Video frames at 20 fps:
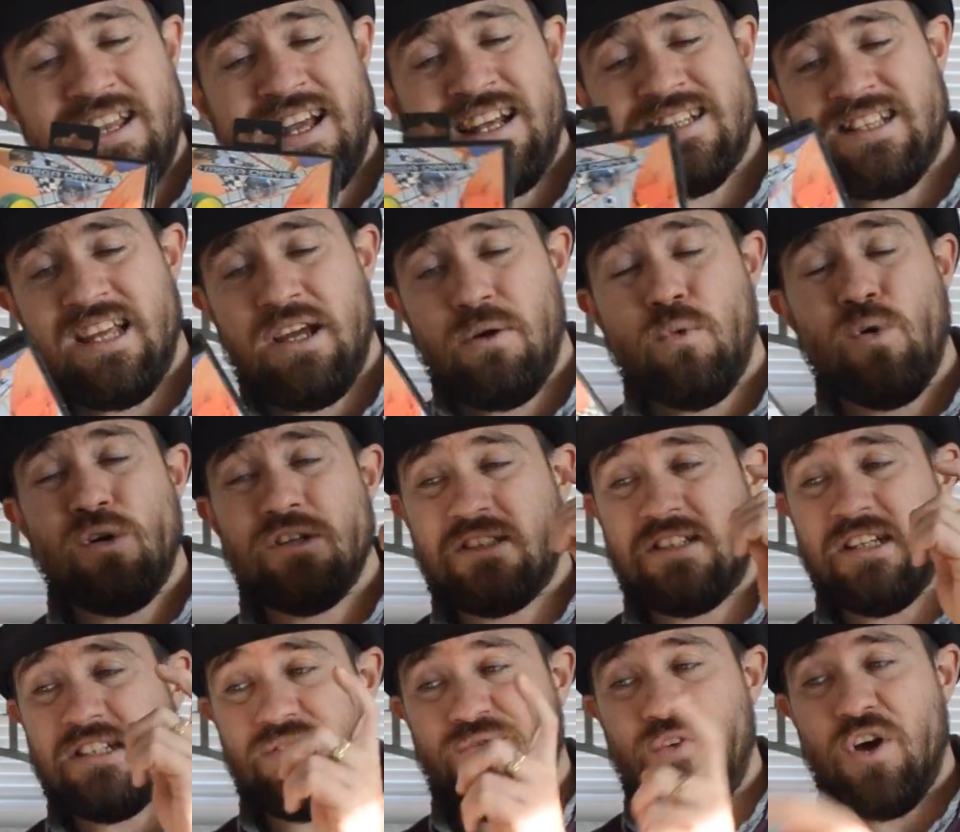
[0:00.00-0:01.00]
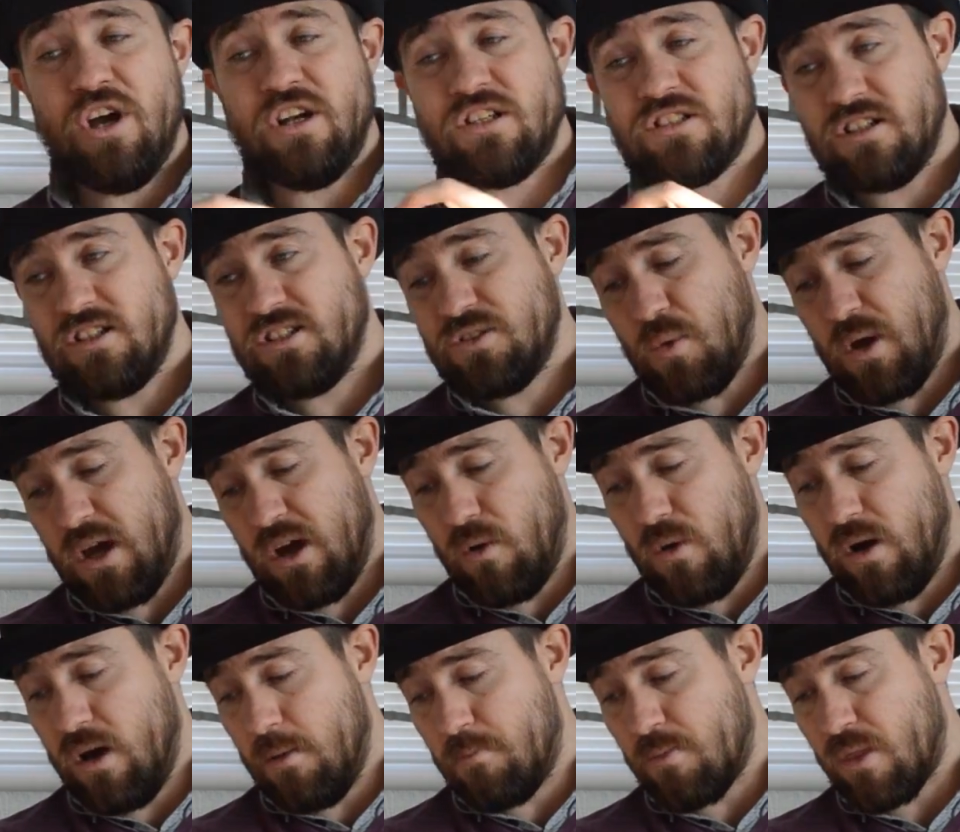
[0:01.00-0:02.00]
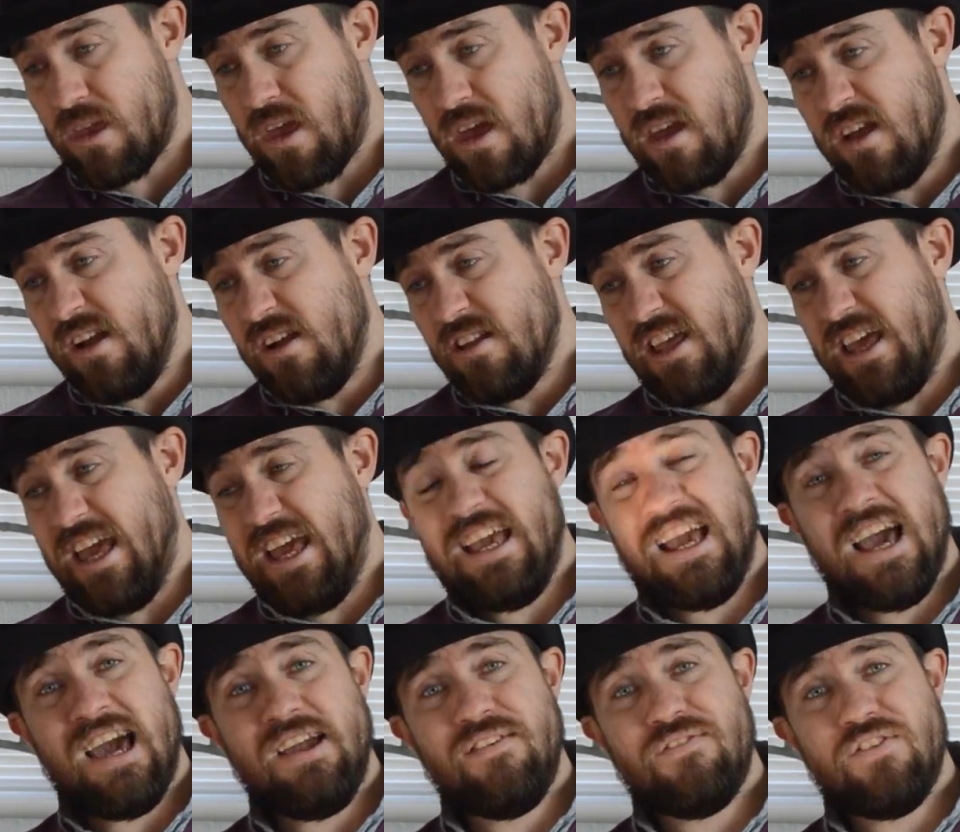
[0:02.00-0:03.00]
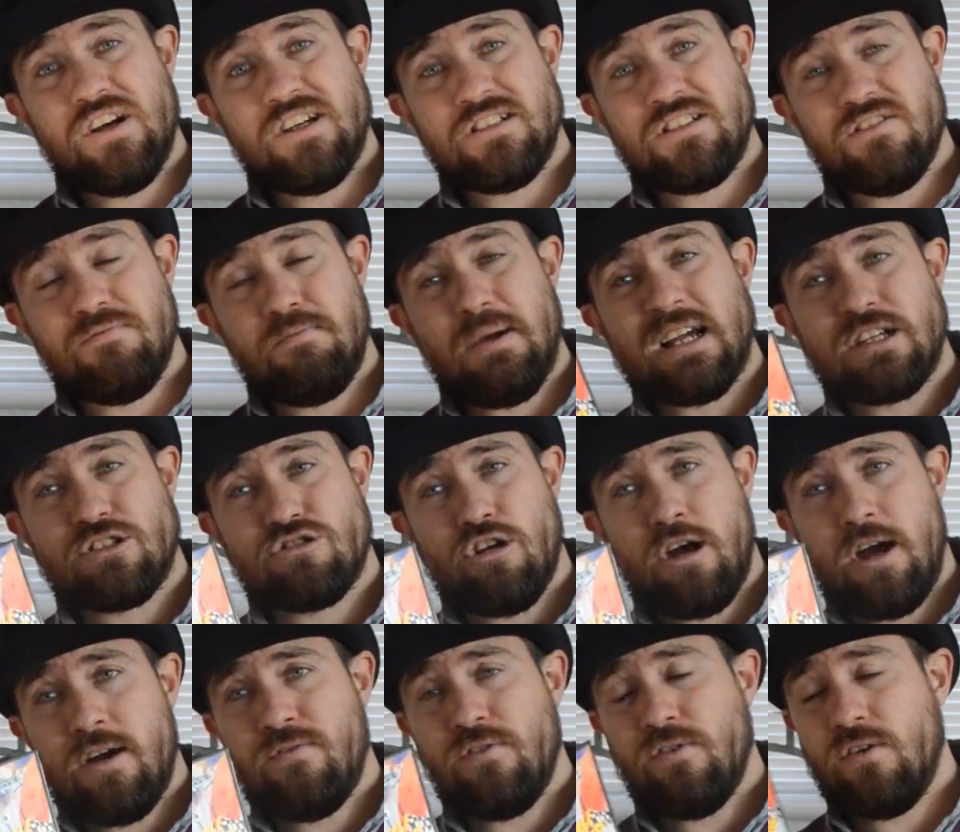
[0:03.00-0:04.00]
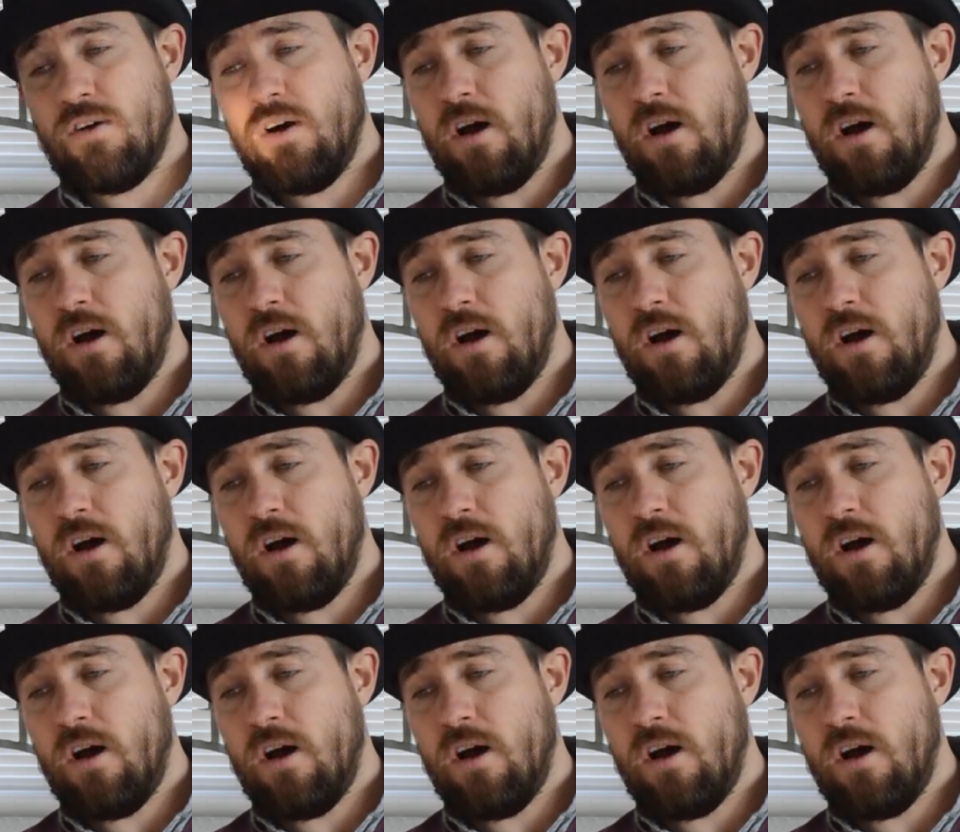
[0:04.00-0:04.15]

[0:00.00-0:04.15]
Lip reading: Actually, it was this version as well, the EA version of Megadrive.